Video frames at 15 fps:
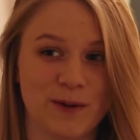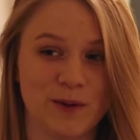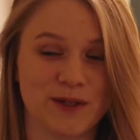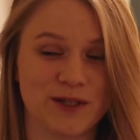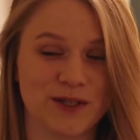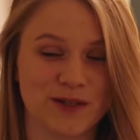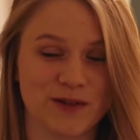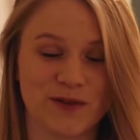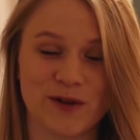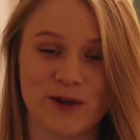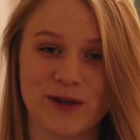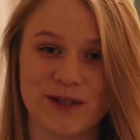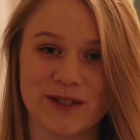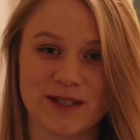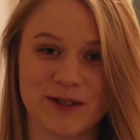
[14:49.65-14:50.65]
which is of
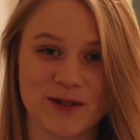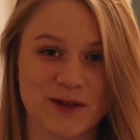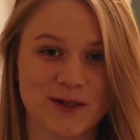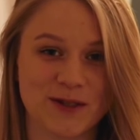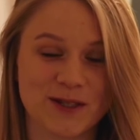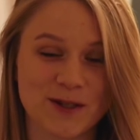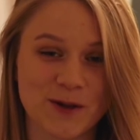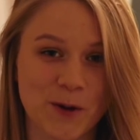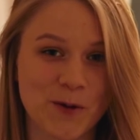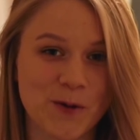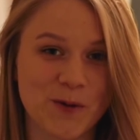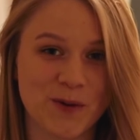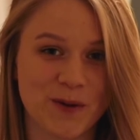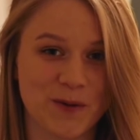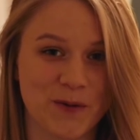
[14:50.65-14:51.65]
course just so
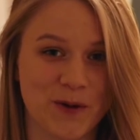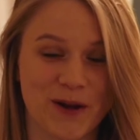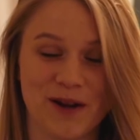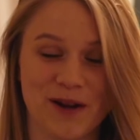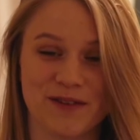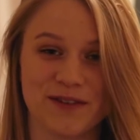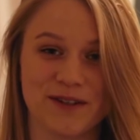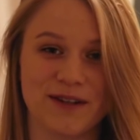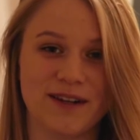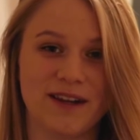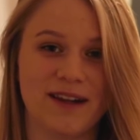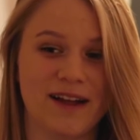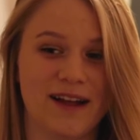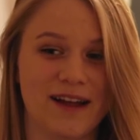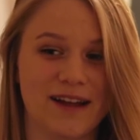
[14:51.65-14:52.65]
wonderful.
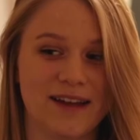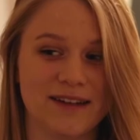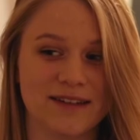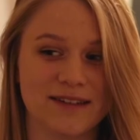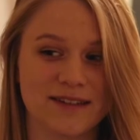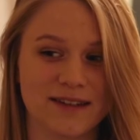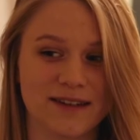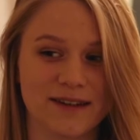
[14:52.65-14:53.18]
And